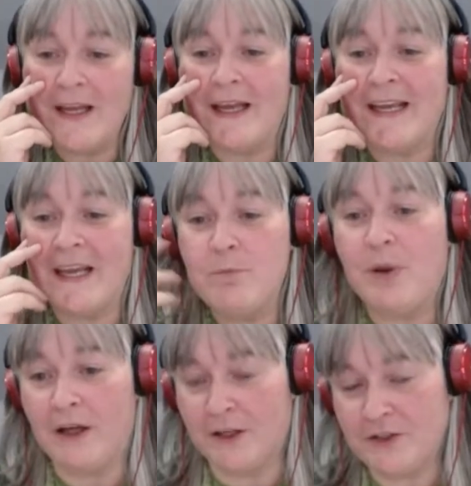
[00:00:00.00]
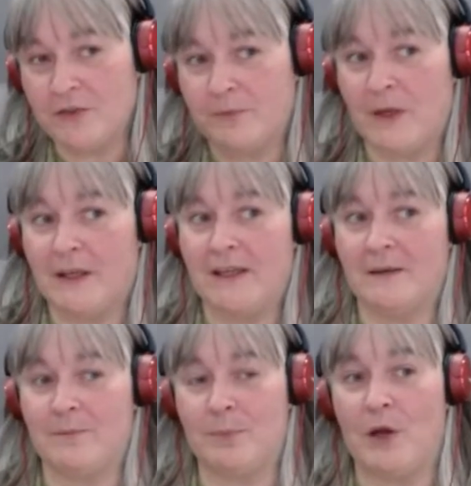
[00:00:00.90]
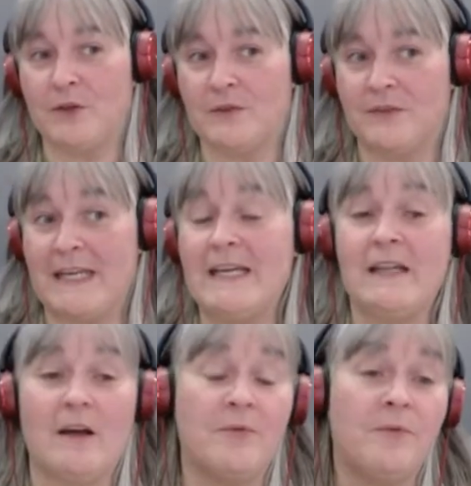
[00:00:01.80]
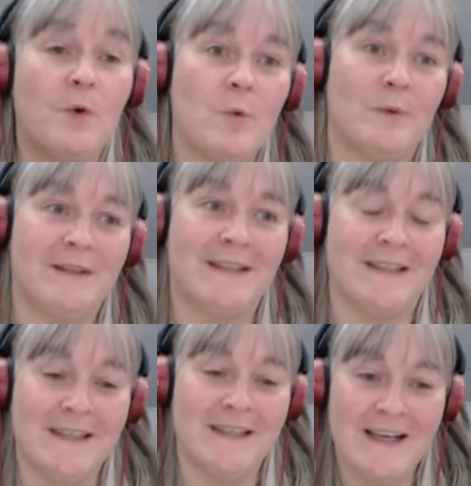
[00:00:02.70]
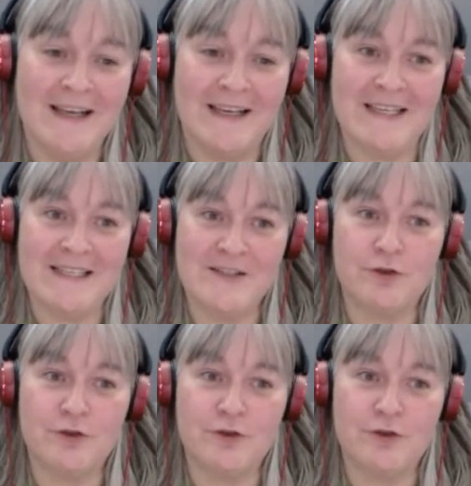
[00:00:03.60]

again, part of my part of taking that forward then is